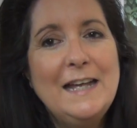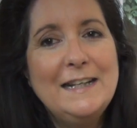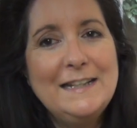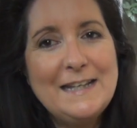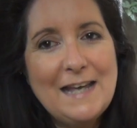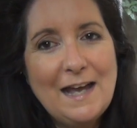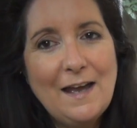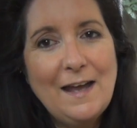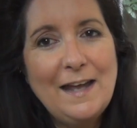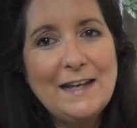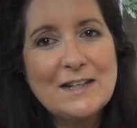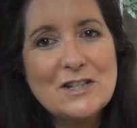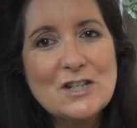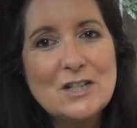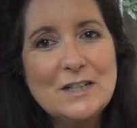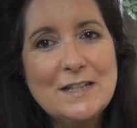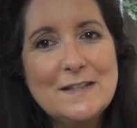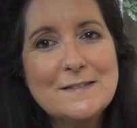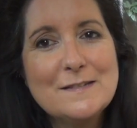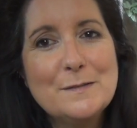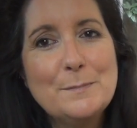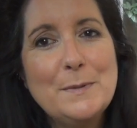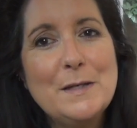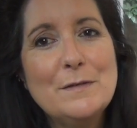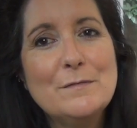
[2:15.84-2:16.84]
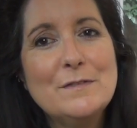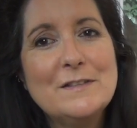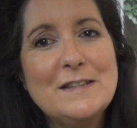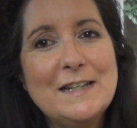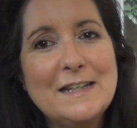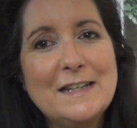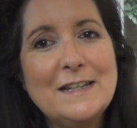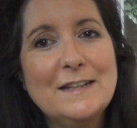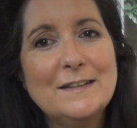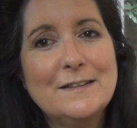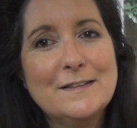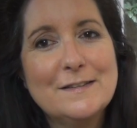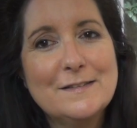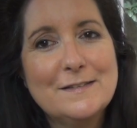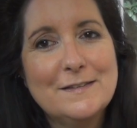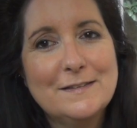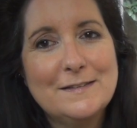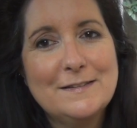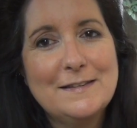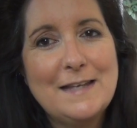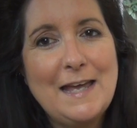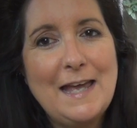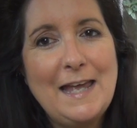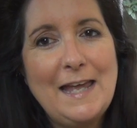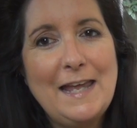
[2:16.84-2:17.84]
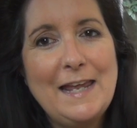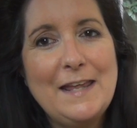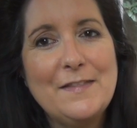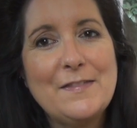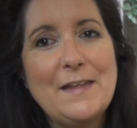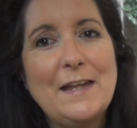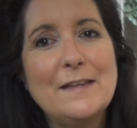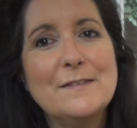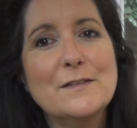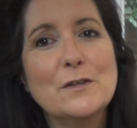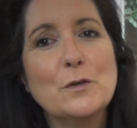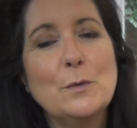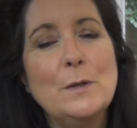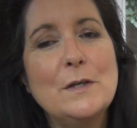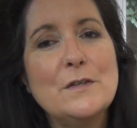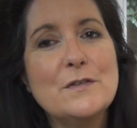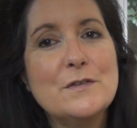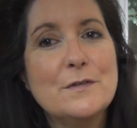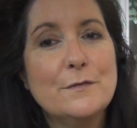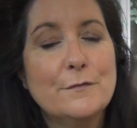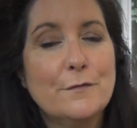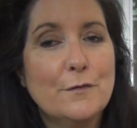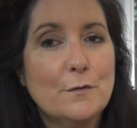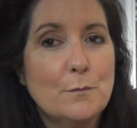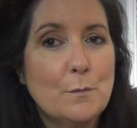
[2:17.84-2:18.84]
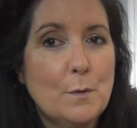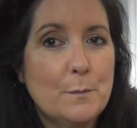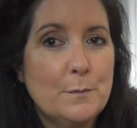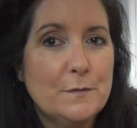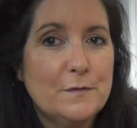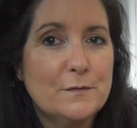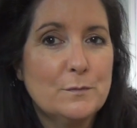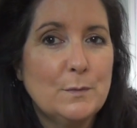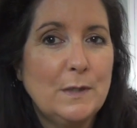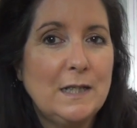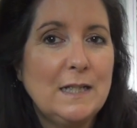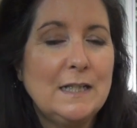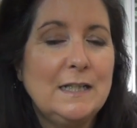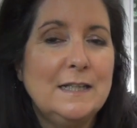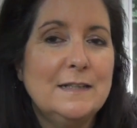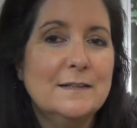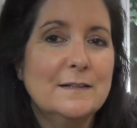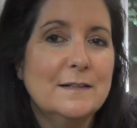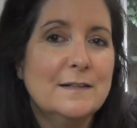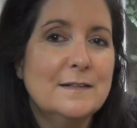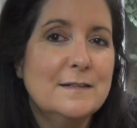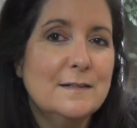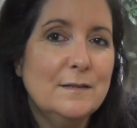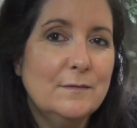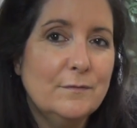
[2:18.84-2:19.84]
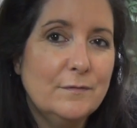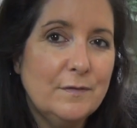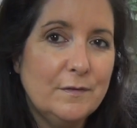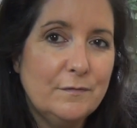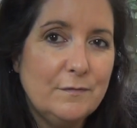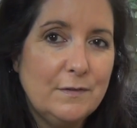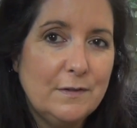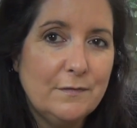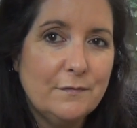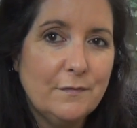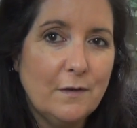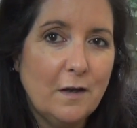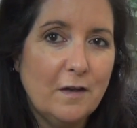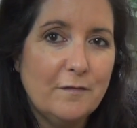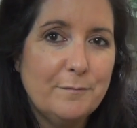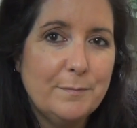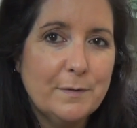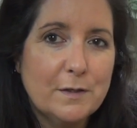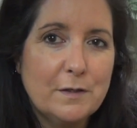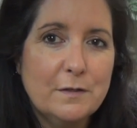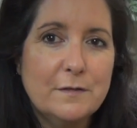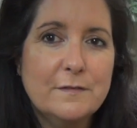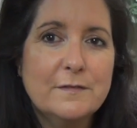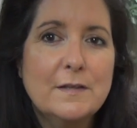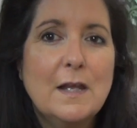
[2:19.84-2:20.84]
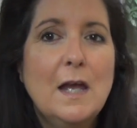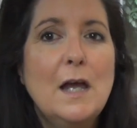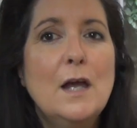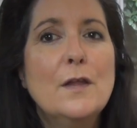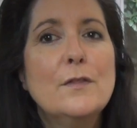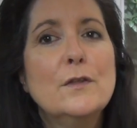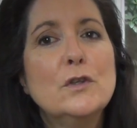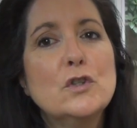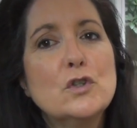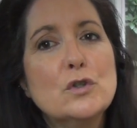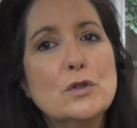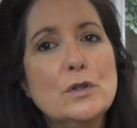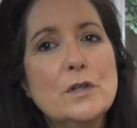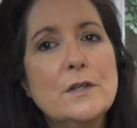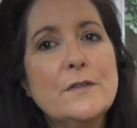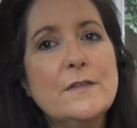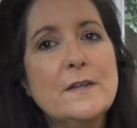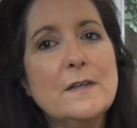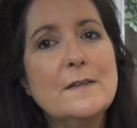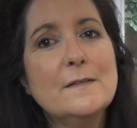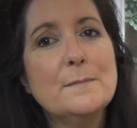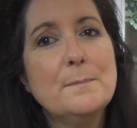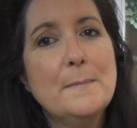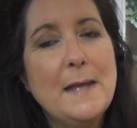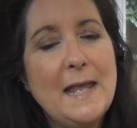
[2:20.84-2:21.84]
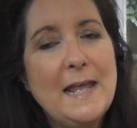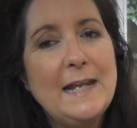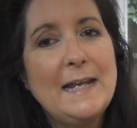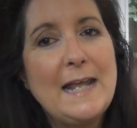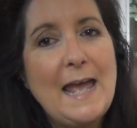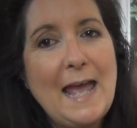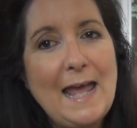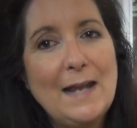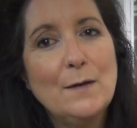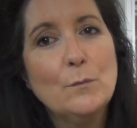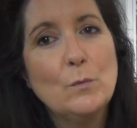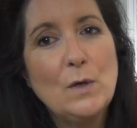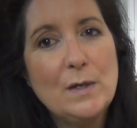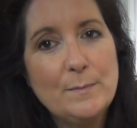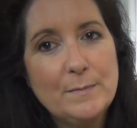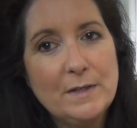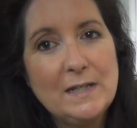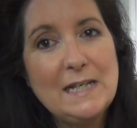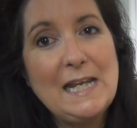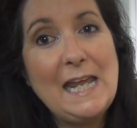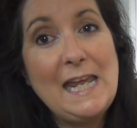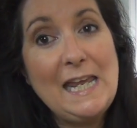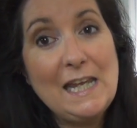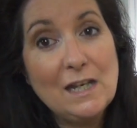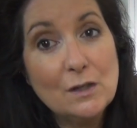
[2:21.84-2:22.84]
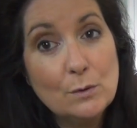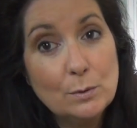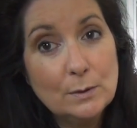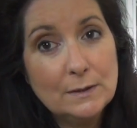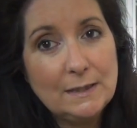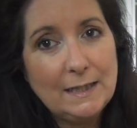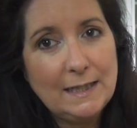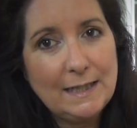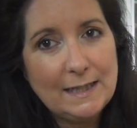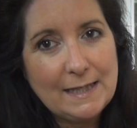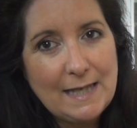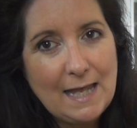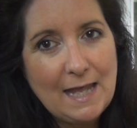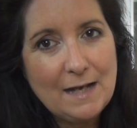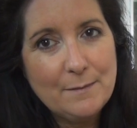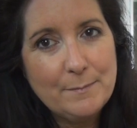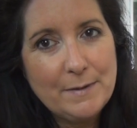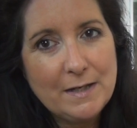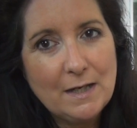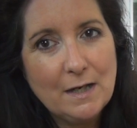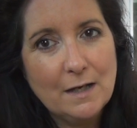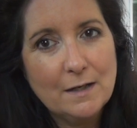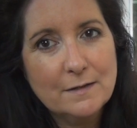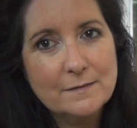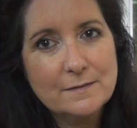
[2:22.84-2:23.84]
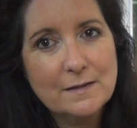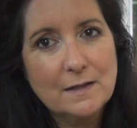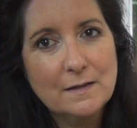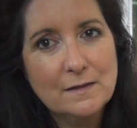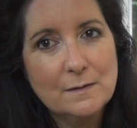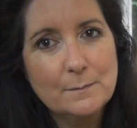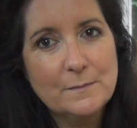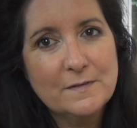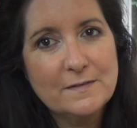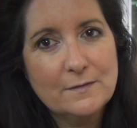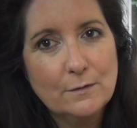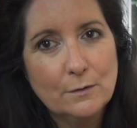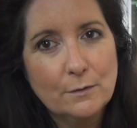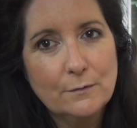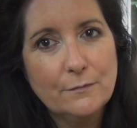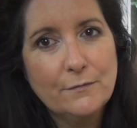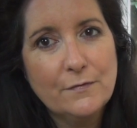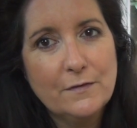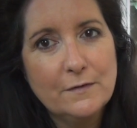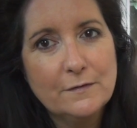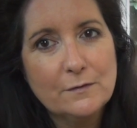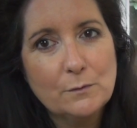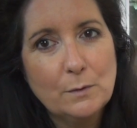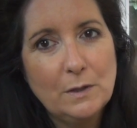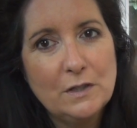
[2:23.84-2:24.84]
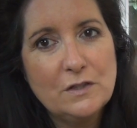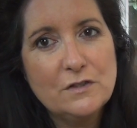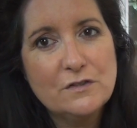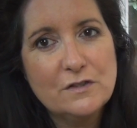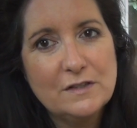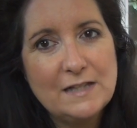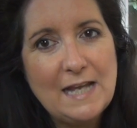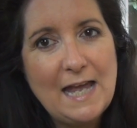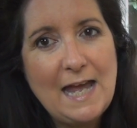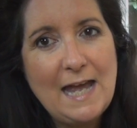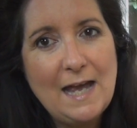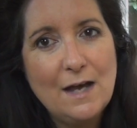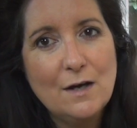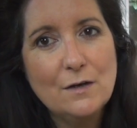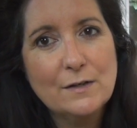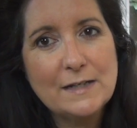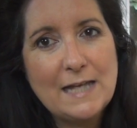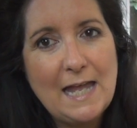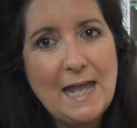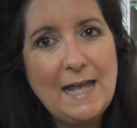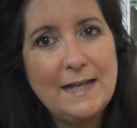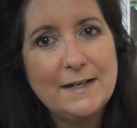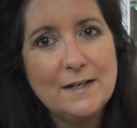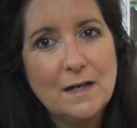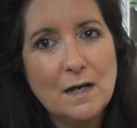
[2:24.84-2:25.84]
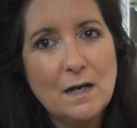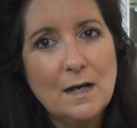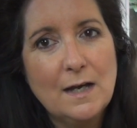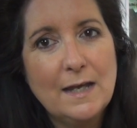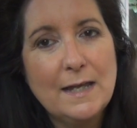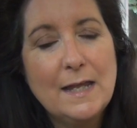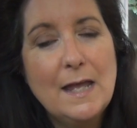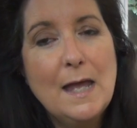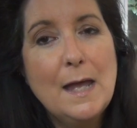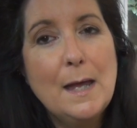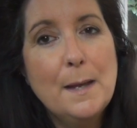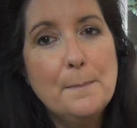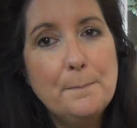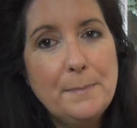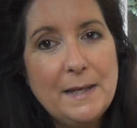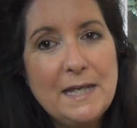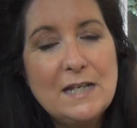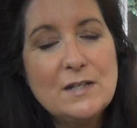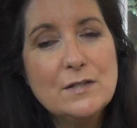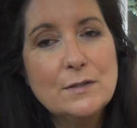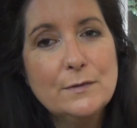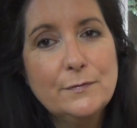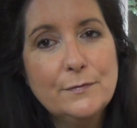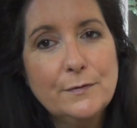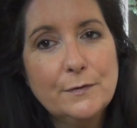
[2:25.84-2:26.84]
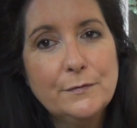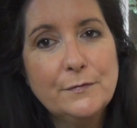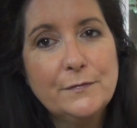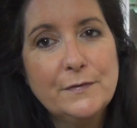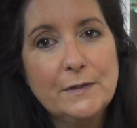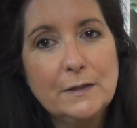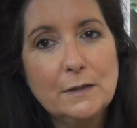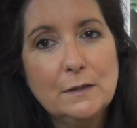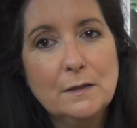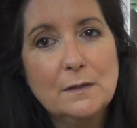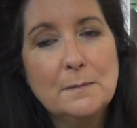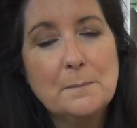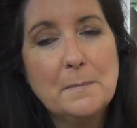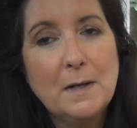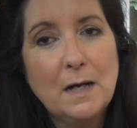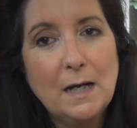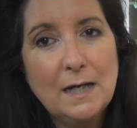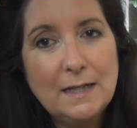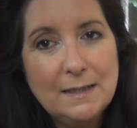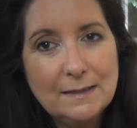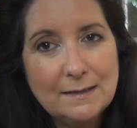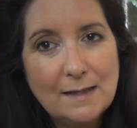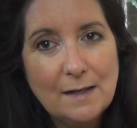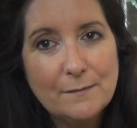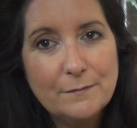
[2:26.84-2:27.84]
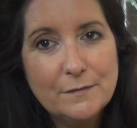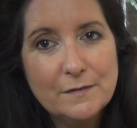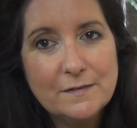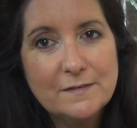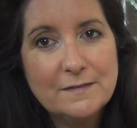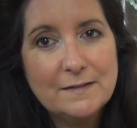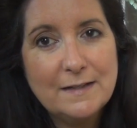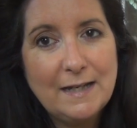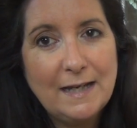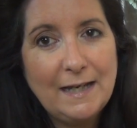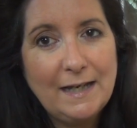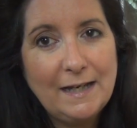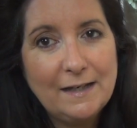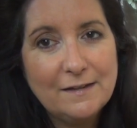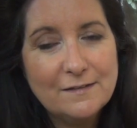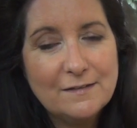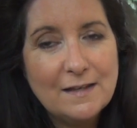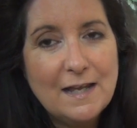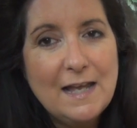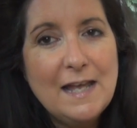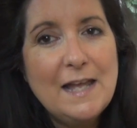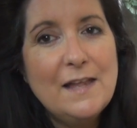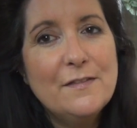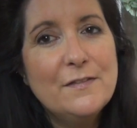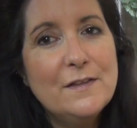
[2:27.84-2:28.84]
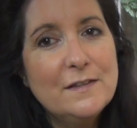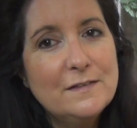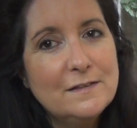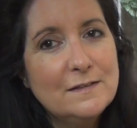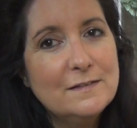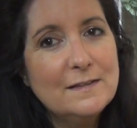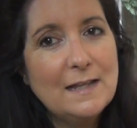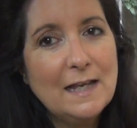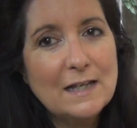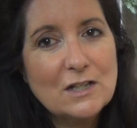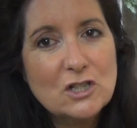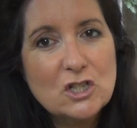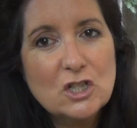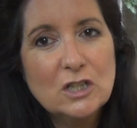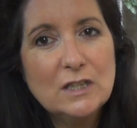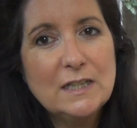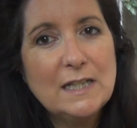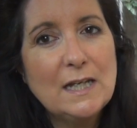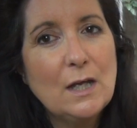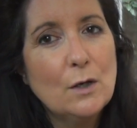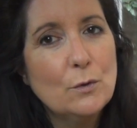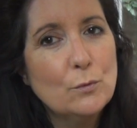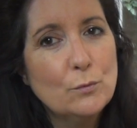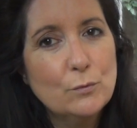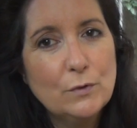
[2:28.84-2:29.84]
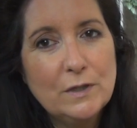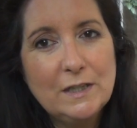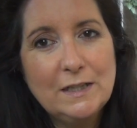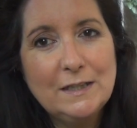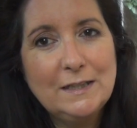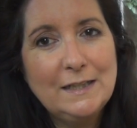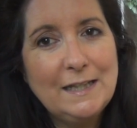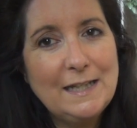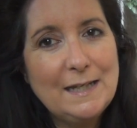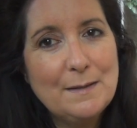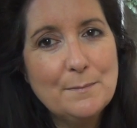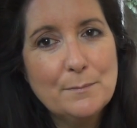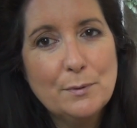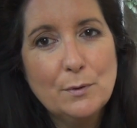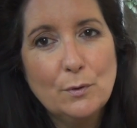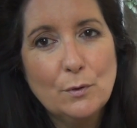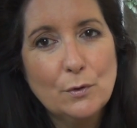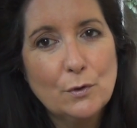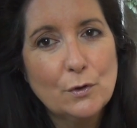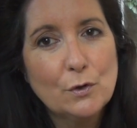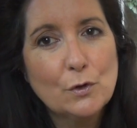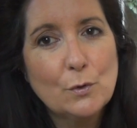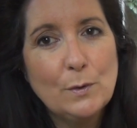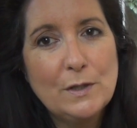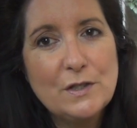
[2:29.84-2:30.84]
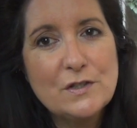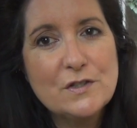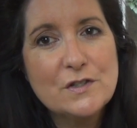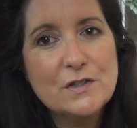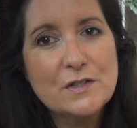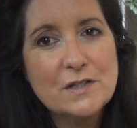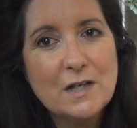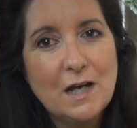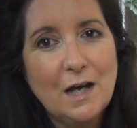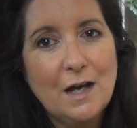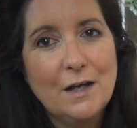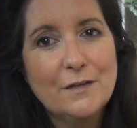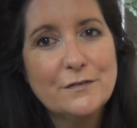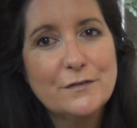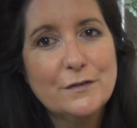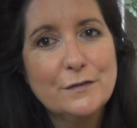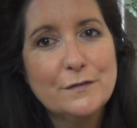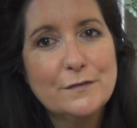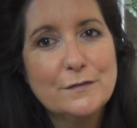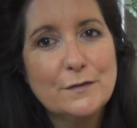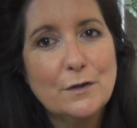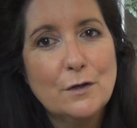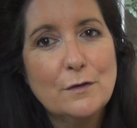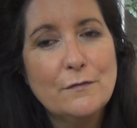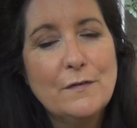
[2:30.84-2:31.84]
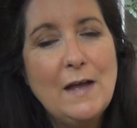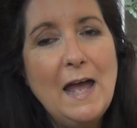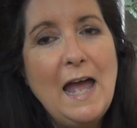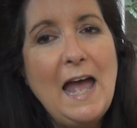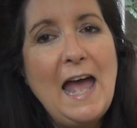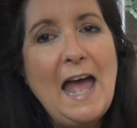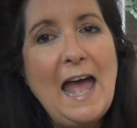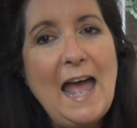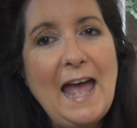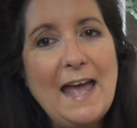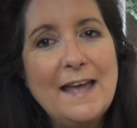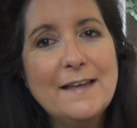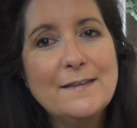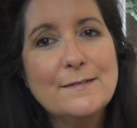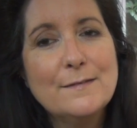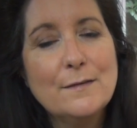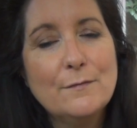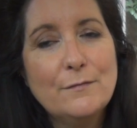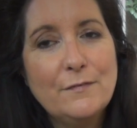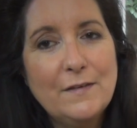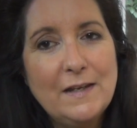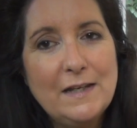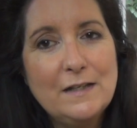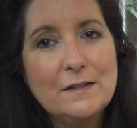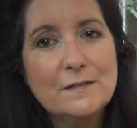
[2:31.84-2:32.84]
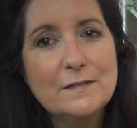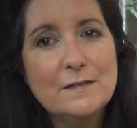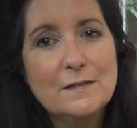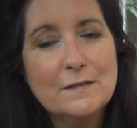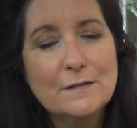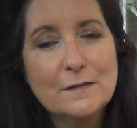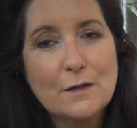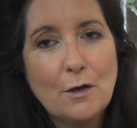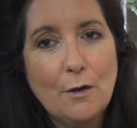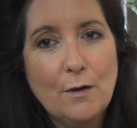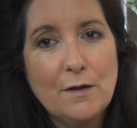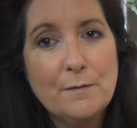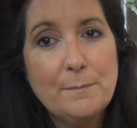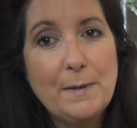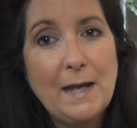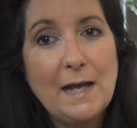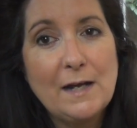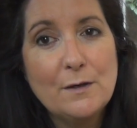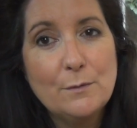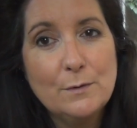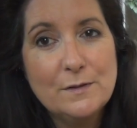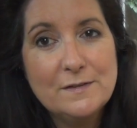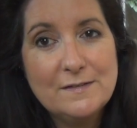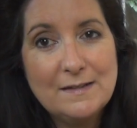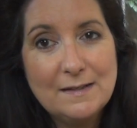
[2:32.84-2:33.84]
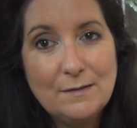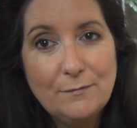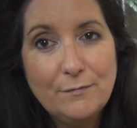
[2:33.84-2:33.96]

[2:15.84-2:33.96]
Now, actually, it's a bit ridiculous to say that's a question from Women's Weekly 1955, because the truth is men and women equally can be asking themselves this question. How can I better fulfill my lover's needs? This is actually a really important question to ask yourself as Venus is going backwards.